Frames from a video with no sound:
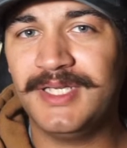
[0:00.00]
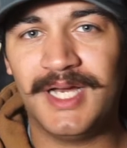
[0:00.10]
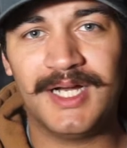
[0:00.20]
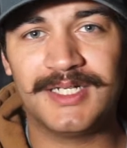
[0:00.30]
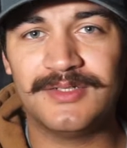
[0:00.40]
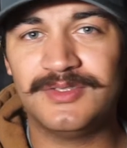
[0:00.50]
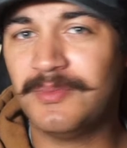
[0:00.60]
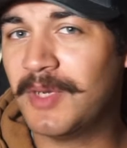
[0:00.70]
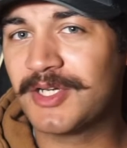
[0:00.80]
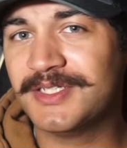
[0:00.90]
the
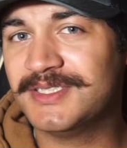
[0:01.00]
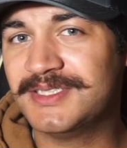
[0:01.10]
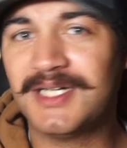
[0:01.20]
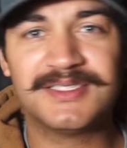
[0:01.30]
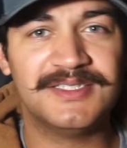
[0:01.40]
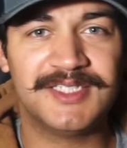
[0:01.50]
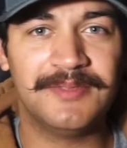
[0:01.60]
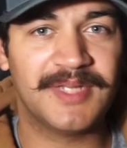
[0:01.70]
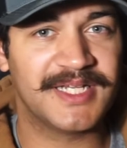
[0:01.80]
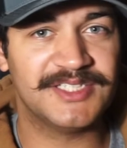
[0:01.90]
market doesn't
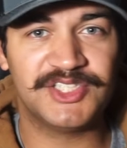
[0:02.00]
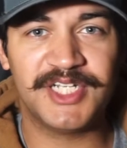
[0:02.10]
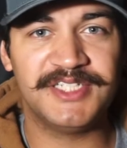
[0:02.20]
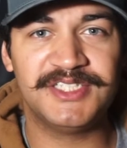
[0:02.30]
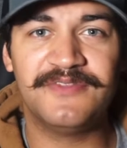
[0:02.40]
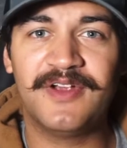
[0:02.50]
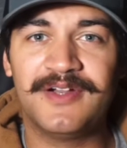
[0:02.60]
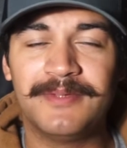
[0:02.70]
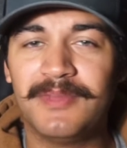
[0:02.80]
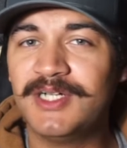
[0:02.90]
seem like it's changing
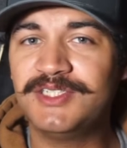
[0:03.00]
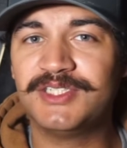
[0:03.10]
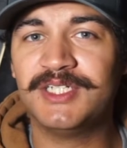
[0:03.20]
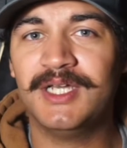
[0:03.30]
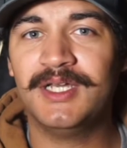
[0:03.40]
very much.